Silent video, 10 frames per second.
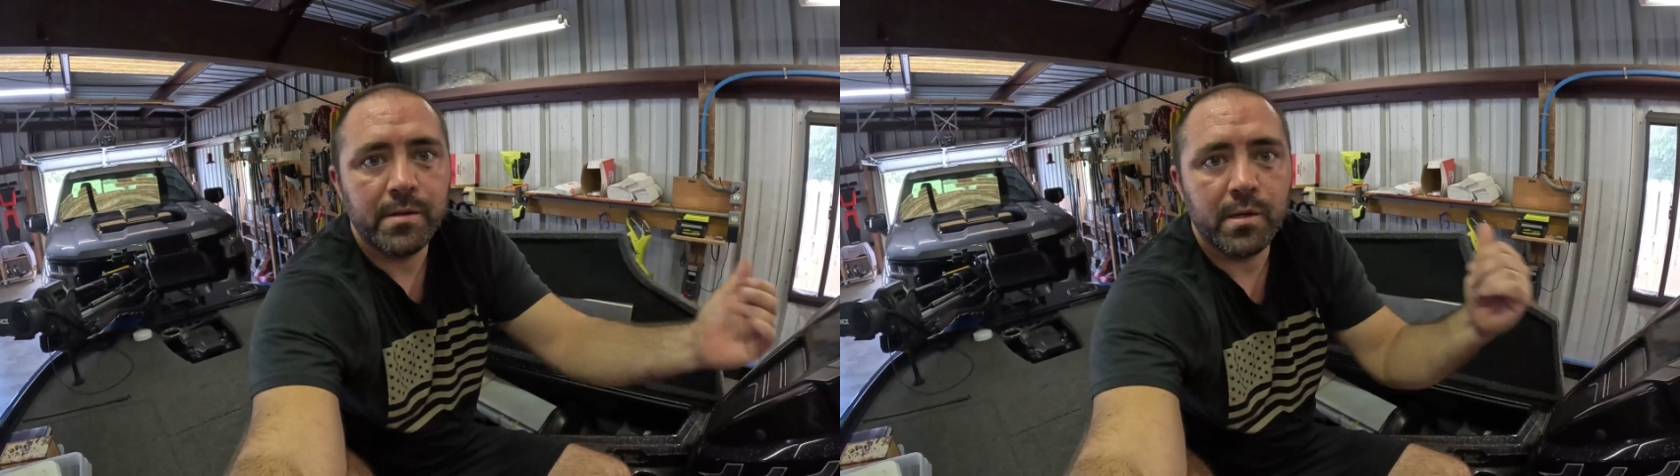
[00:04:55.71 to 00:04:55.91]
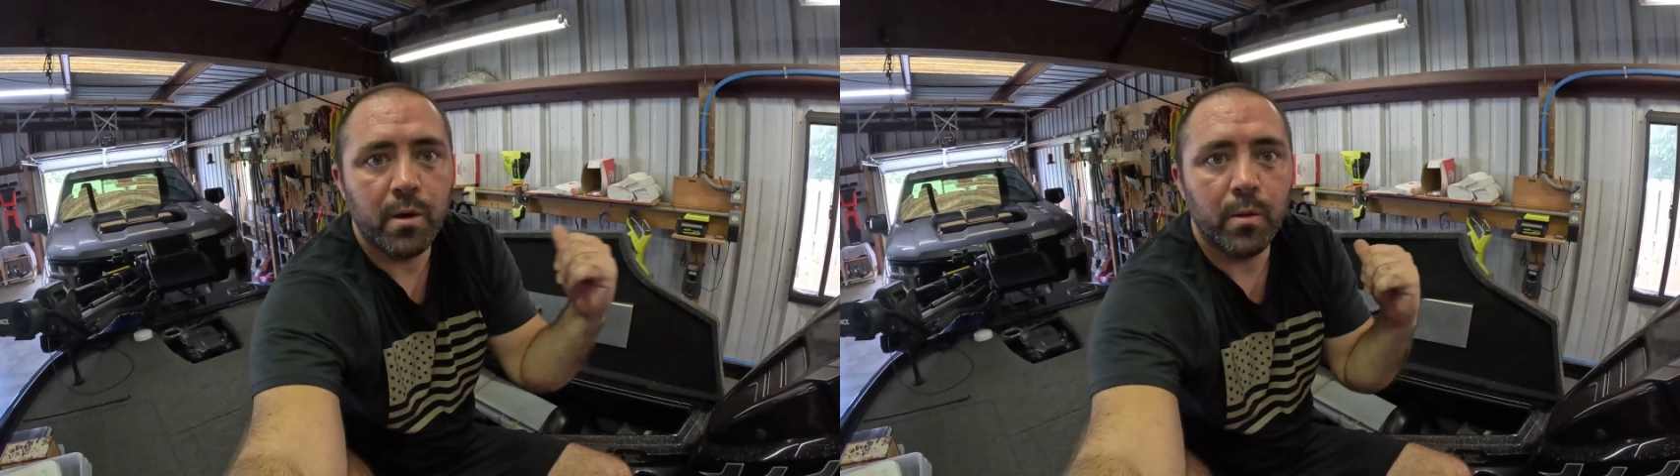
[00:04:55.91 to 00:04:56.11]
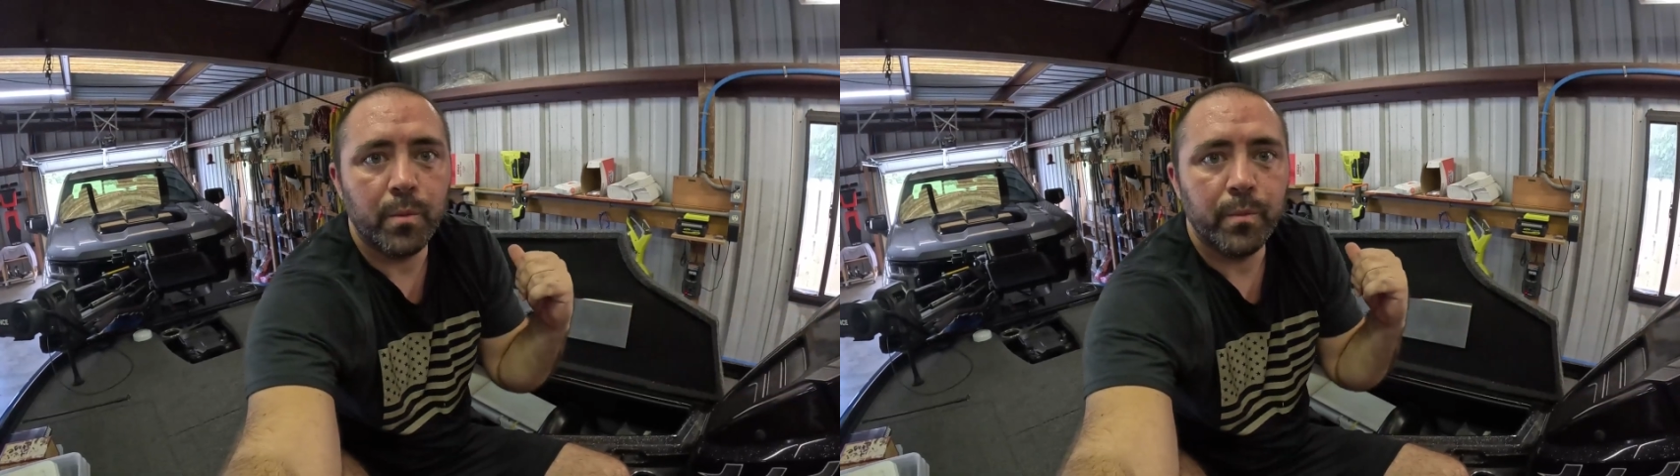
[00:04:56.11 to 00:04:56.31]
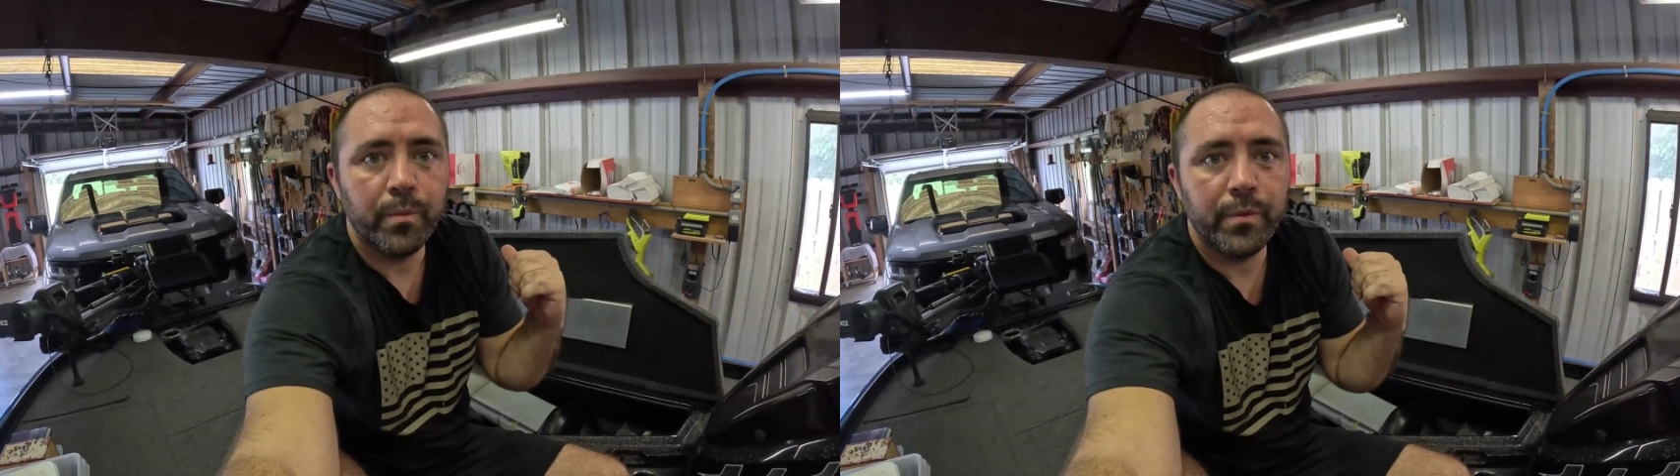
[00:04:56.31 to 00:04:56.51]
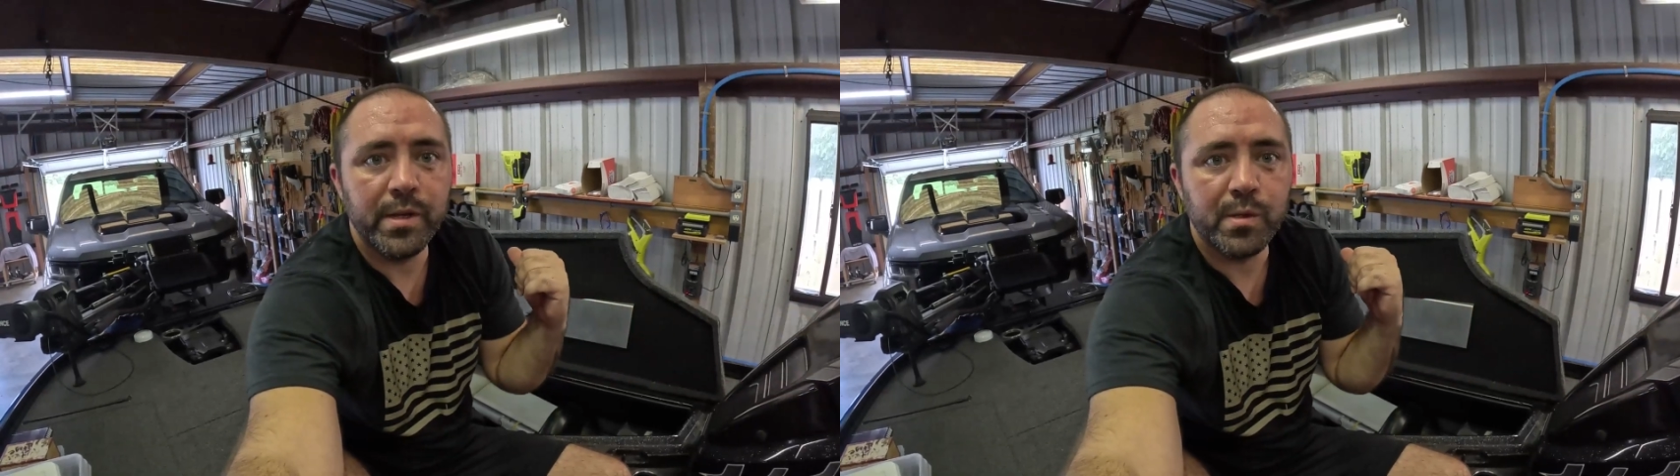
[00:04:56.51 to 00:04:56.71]
So
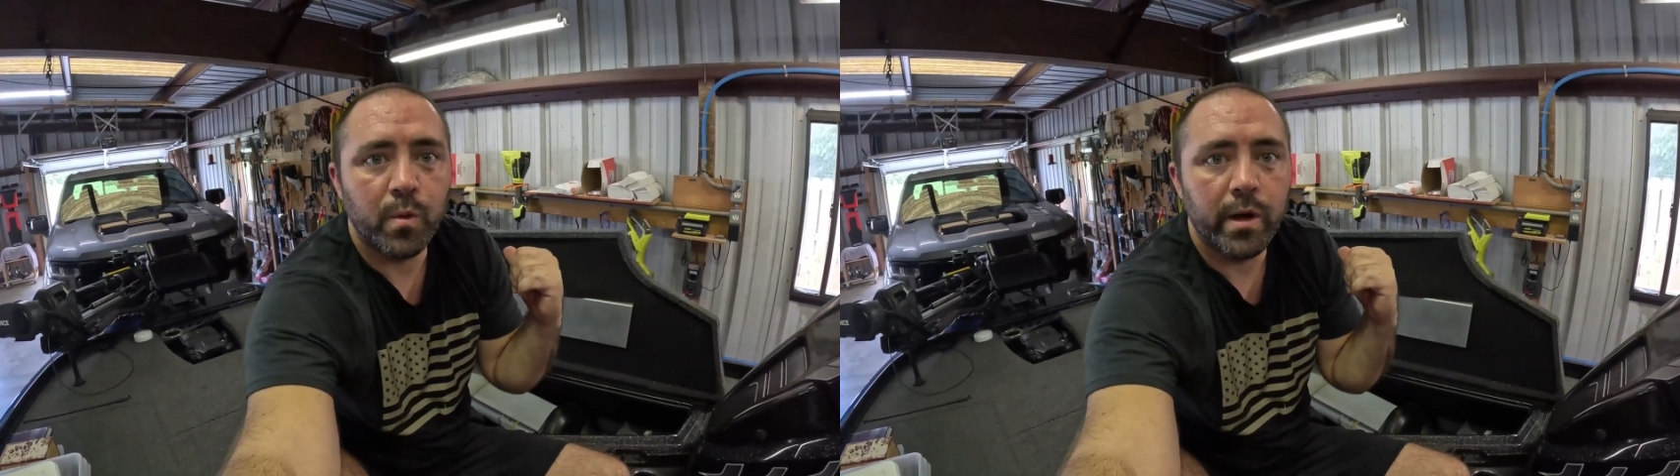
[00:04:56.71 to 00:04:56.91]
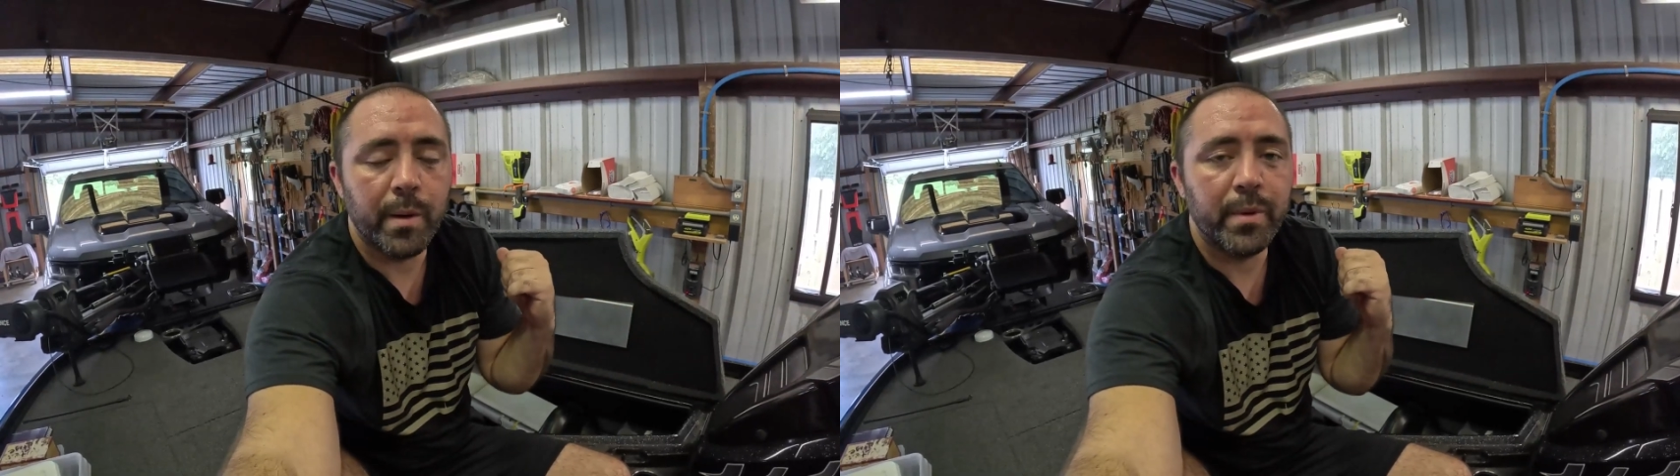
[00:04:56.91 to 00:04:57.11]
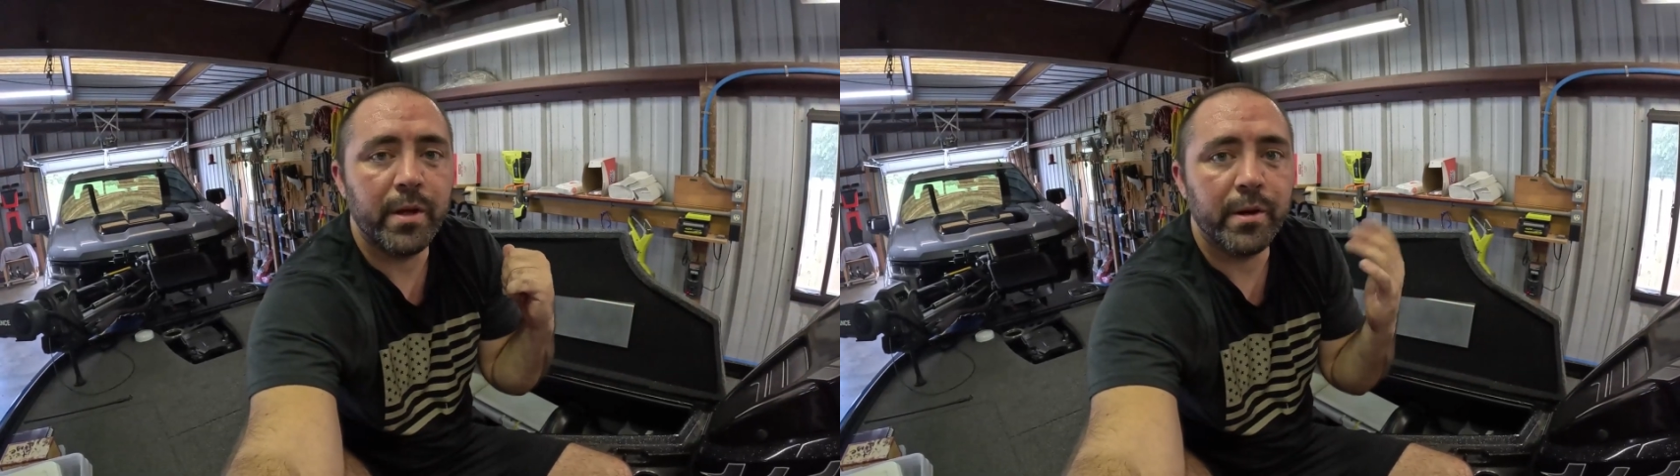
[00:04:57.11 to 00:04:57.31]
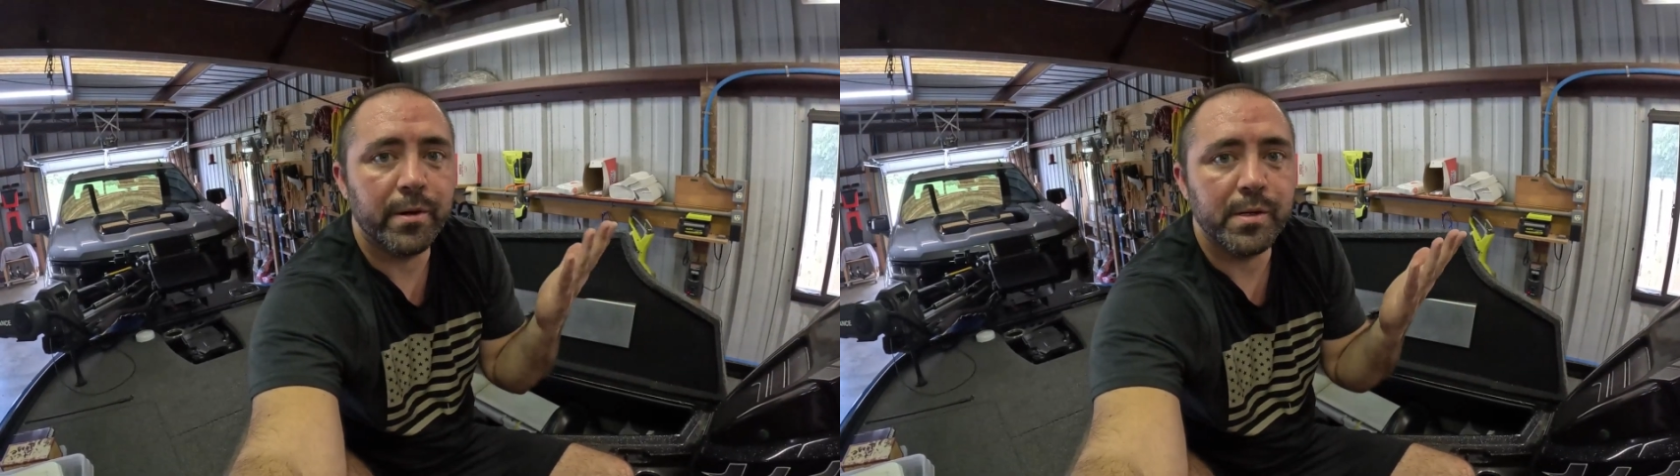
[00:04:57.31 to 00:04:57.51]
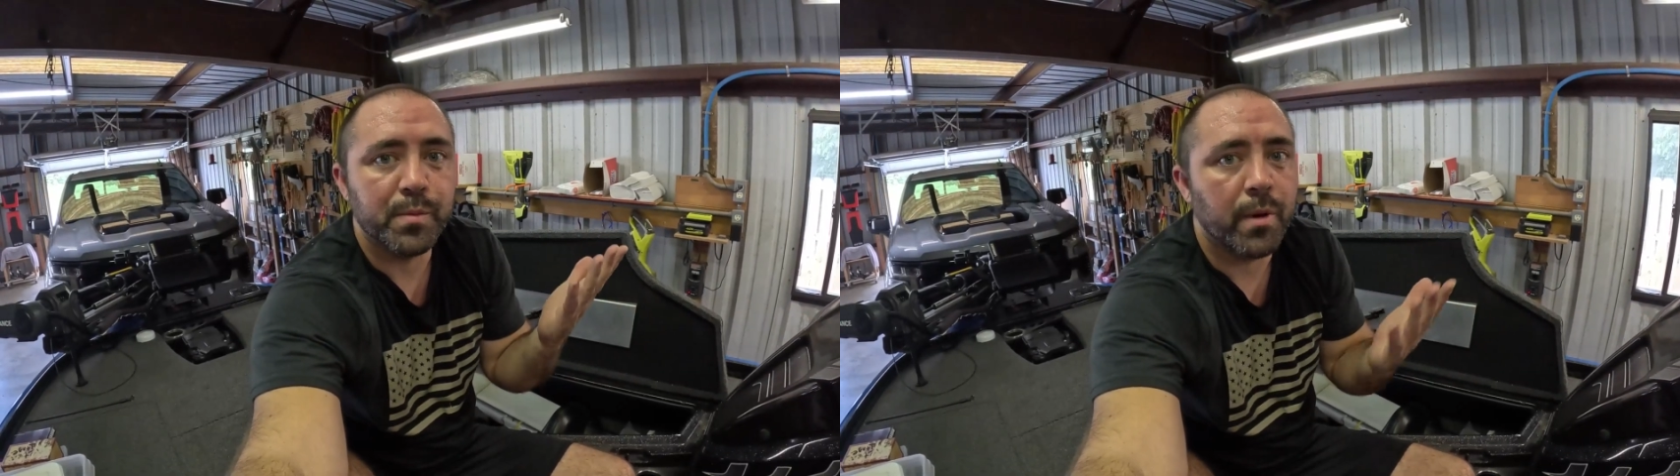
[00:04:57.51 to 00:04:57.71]
this one up here is